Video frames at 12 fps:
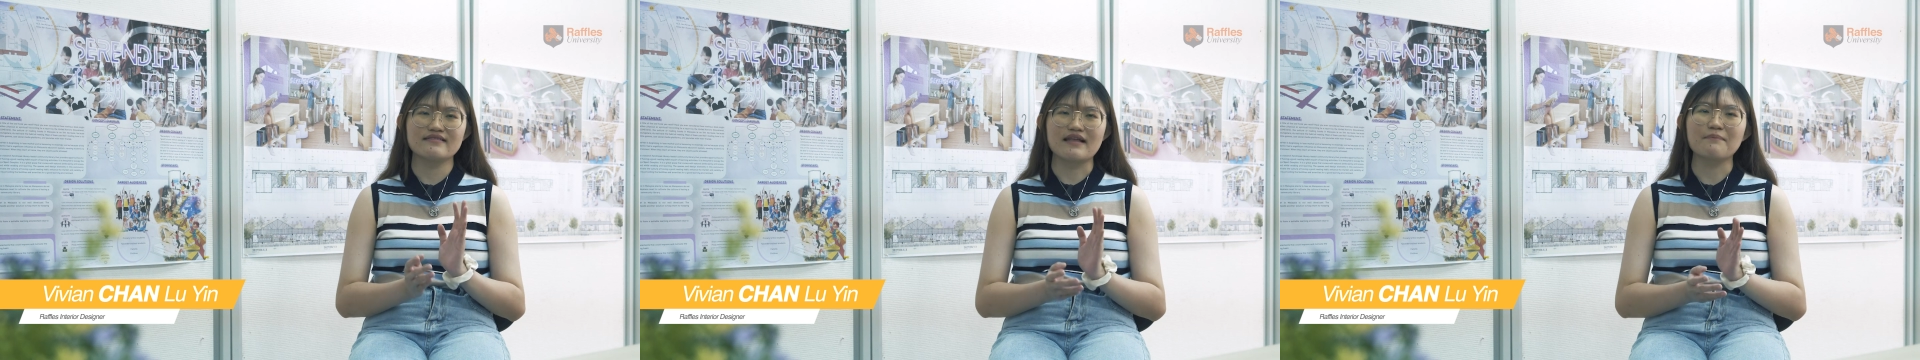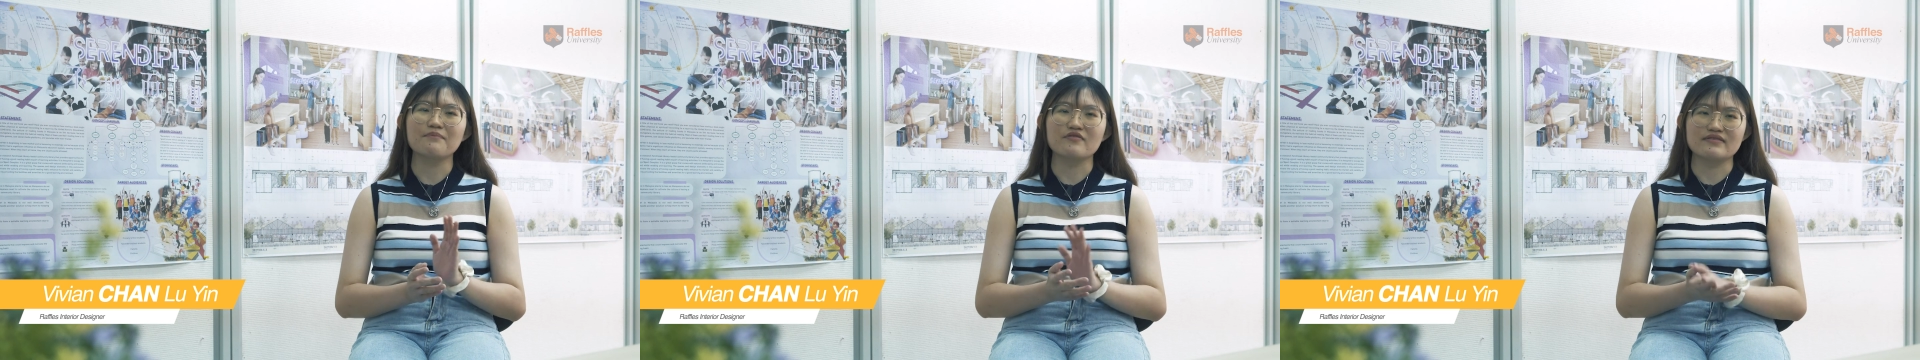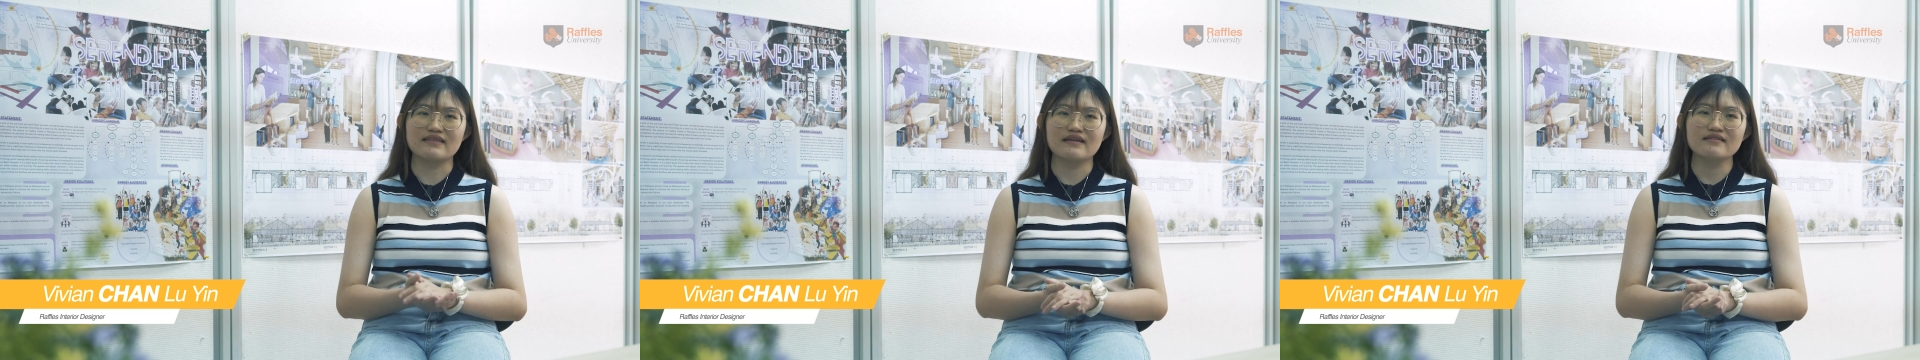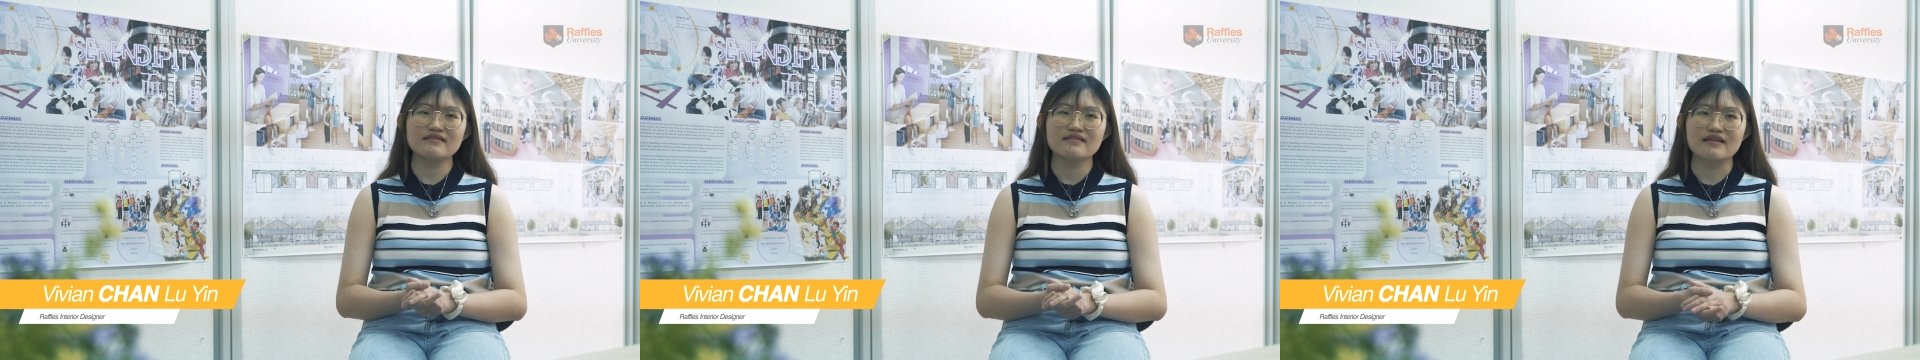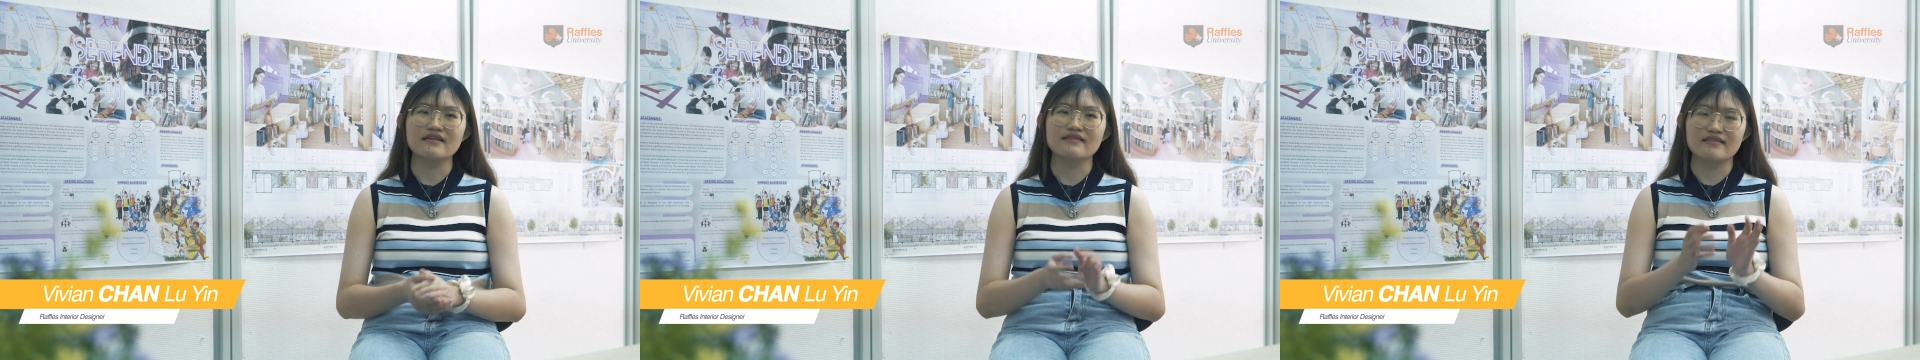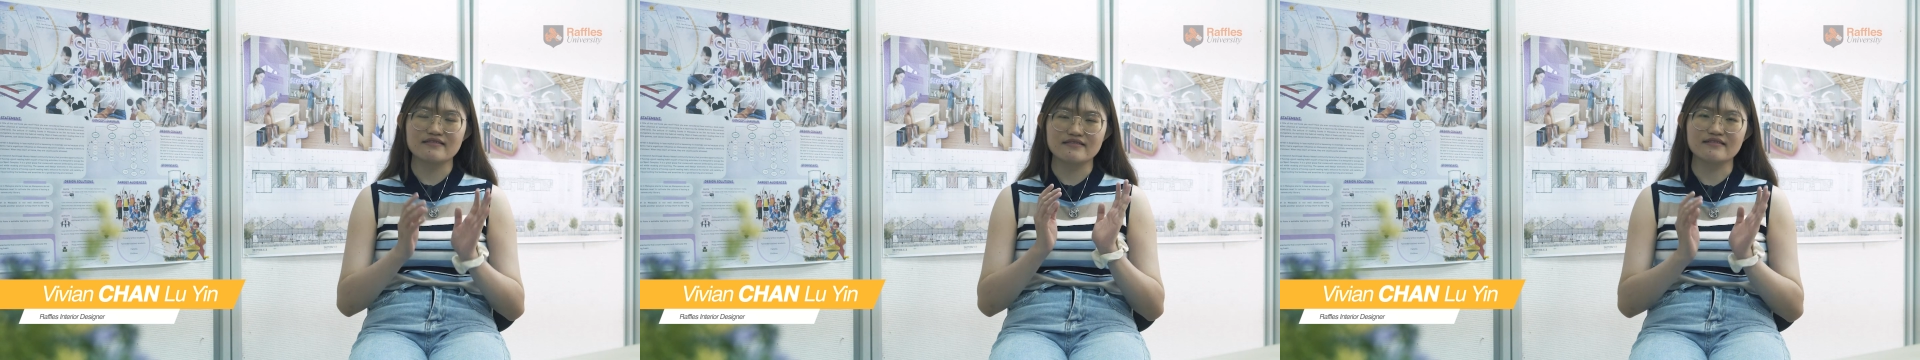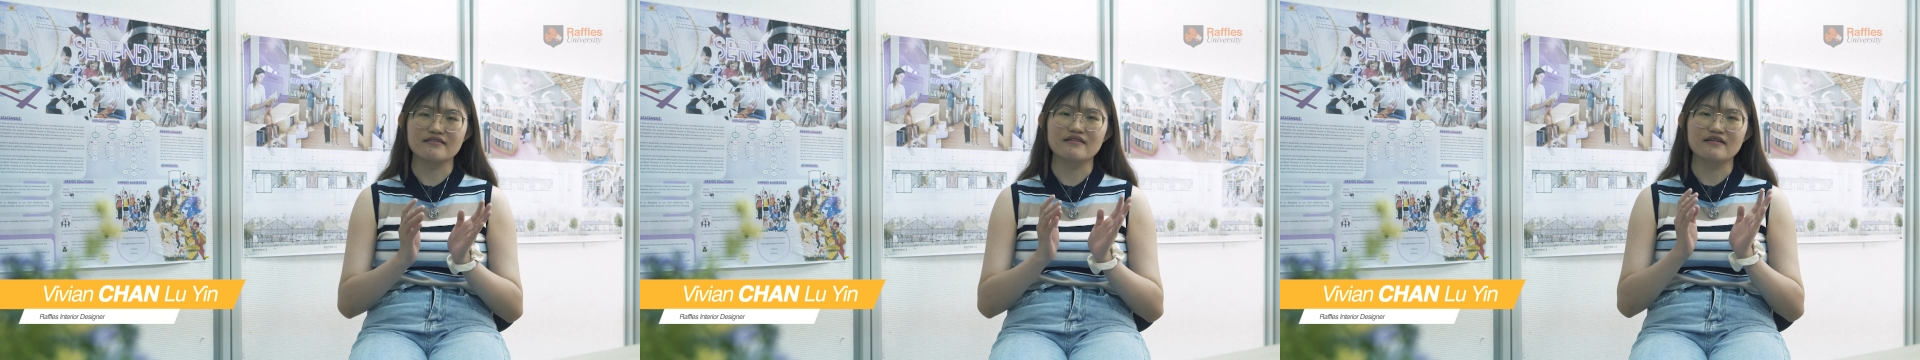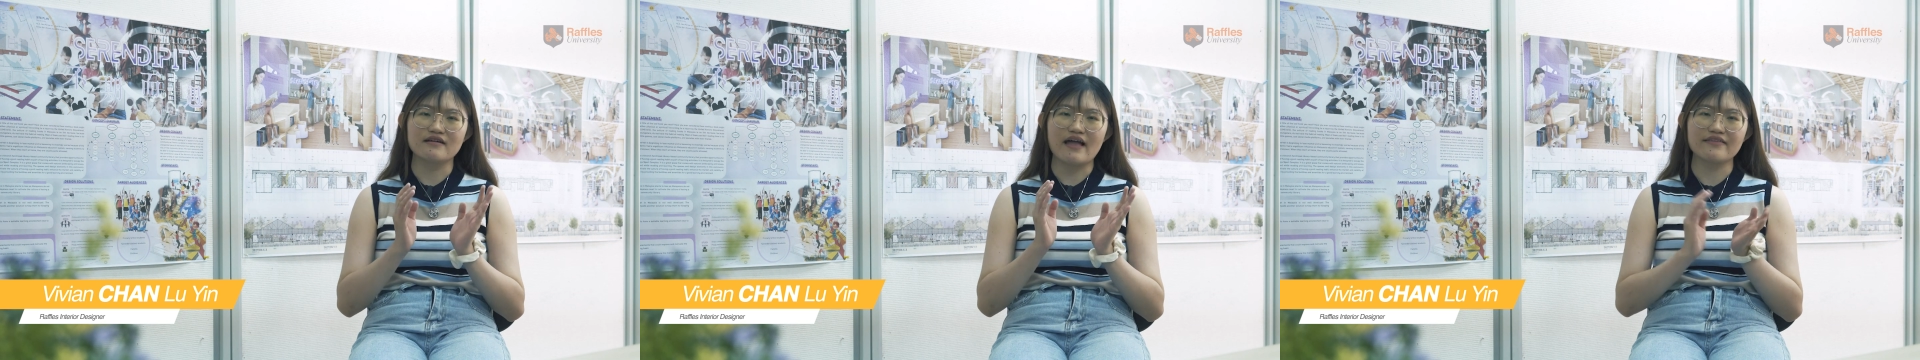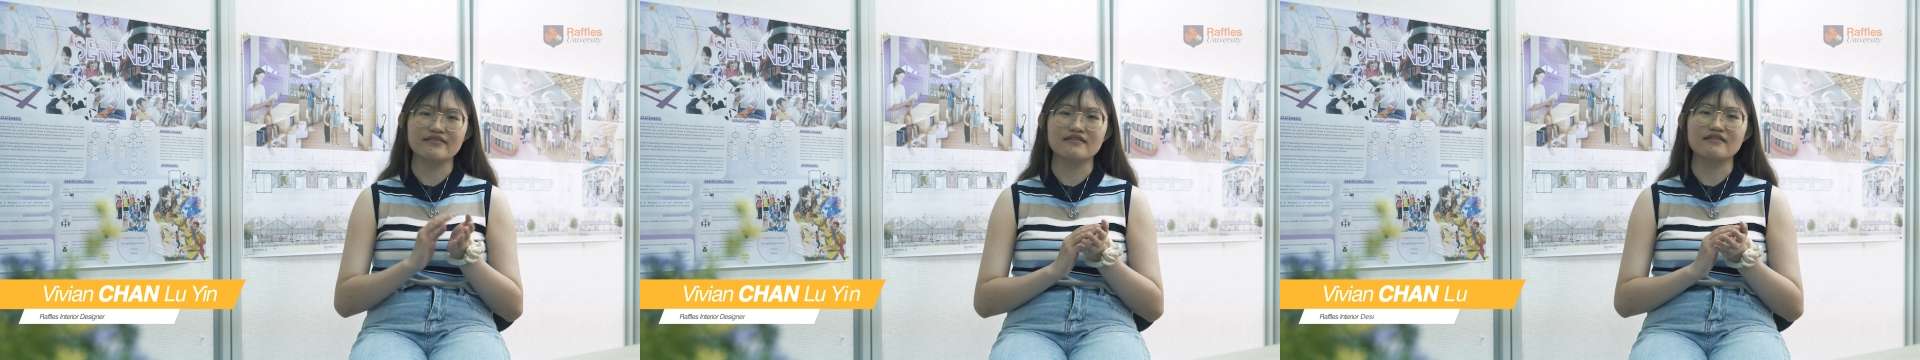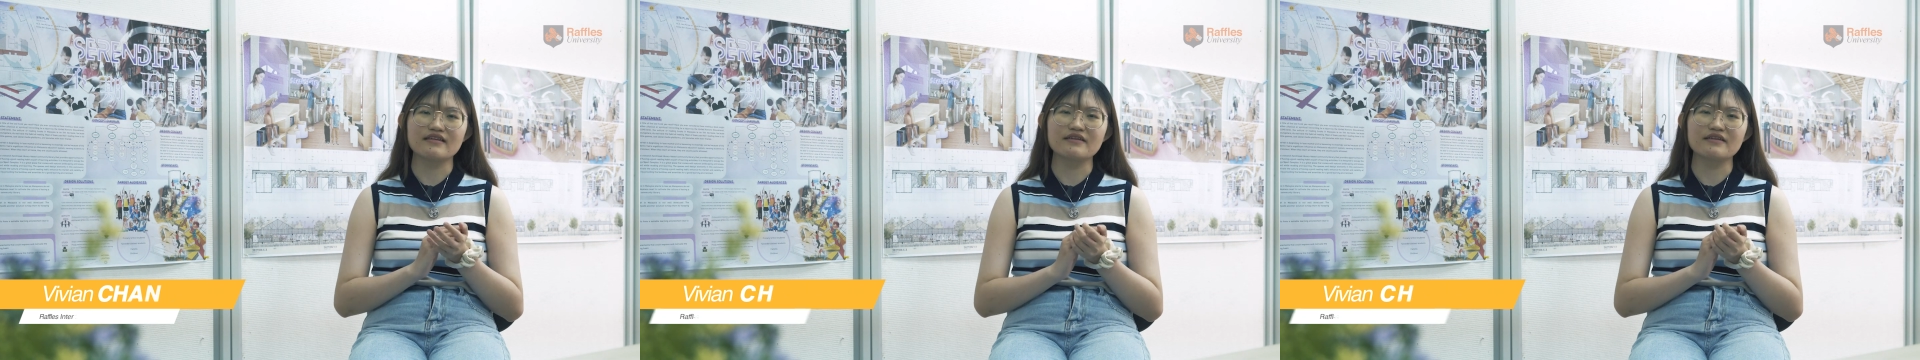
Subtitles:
supporting and the